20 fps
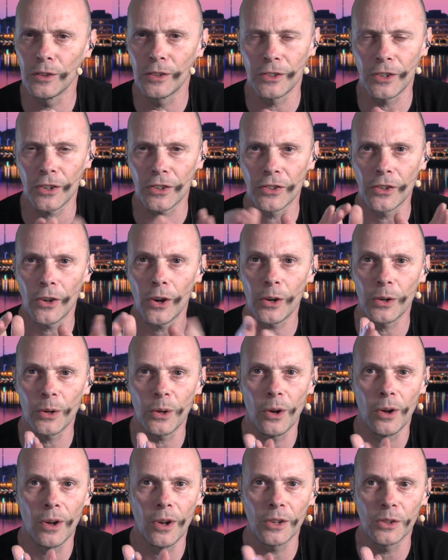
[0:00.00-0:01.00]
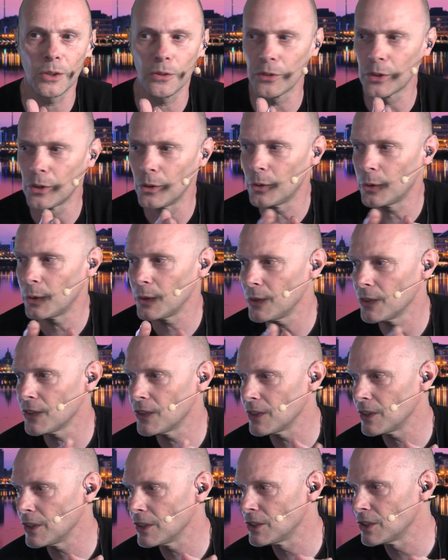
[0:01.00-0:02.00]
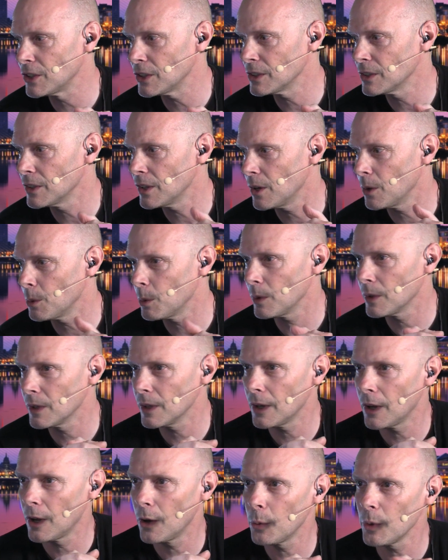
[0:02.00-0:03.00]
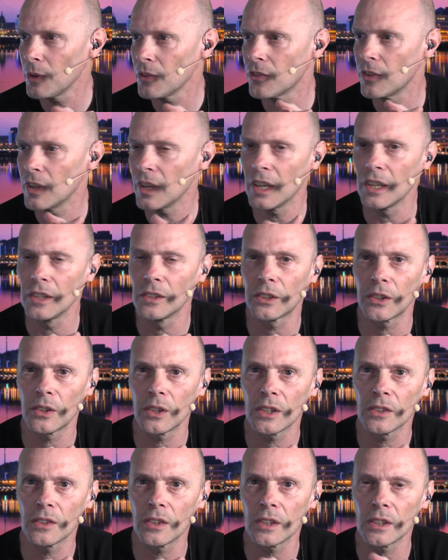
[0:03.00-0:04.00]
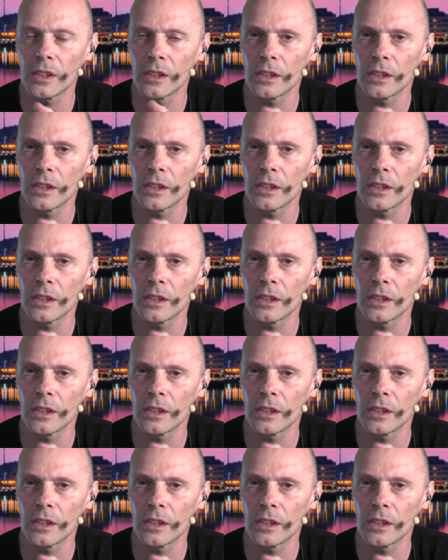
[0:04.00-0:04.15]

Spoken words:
Just out of curiosity, John, how is the internet